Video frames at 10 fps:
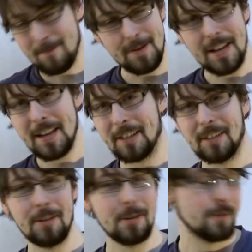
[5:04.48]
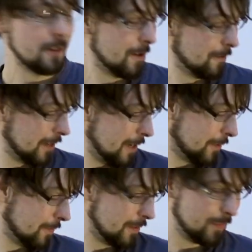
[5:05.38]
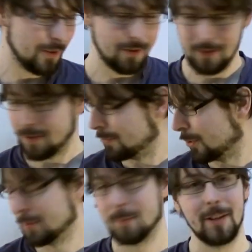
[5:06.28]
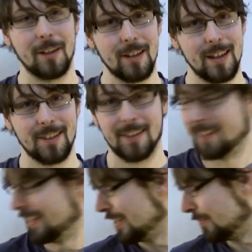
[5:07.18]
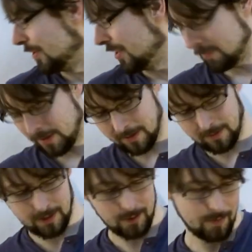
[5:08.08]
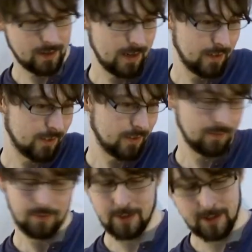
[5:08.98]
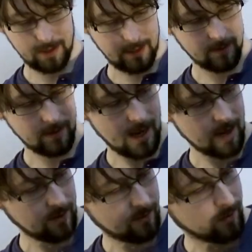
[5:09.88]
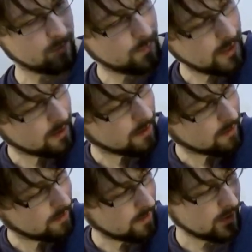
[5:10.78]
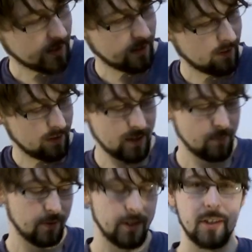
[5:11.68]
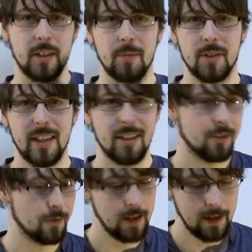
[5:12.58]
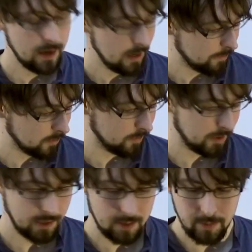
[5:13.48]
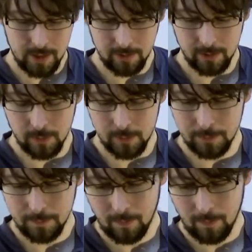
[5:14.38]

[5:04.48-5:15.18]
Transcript: But yeah, as usual, I'll keep some in the bottle, I'll pop some in a glass and let it breathe a bit. This one is fairly heavy for a beer. It's like a 9.6%, so probably need to breathe a little bit.